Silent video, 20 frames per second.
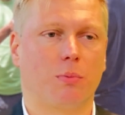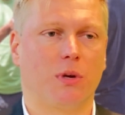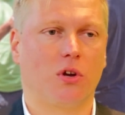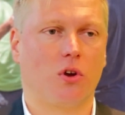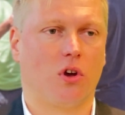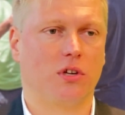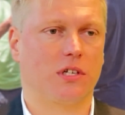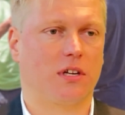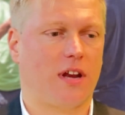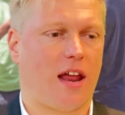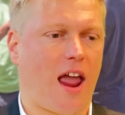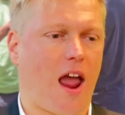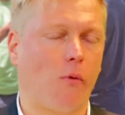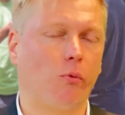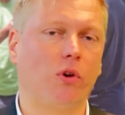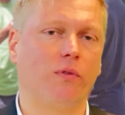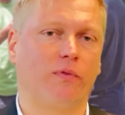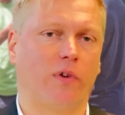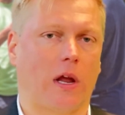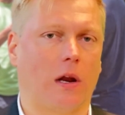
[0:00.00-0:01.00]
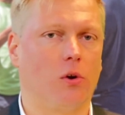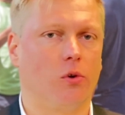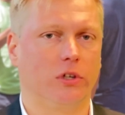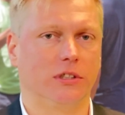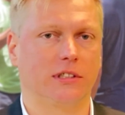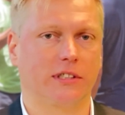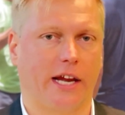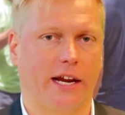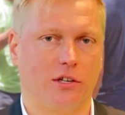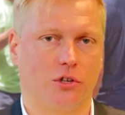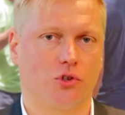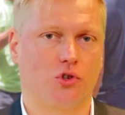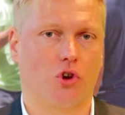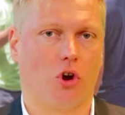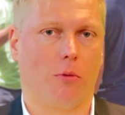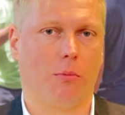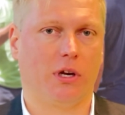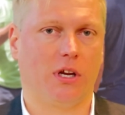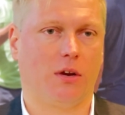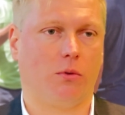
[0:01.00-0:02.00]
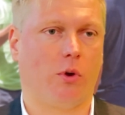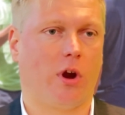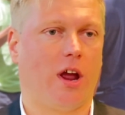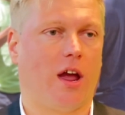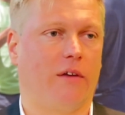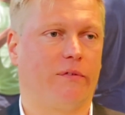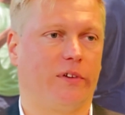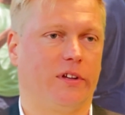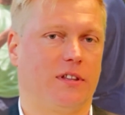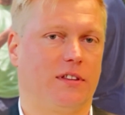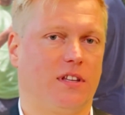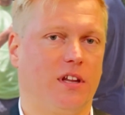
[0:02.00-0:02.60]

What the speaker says: because in every federal state in Germany we have a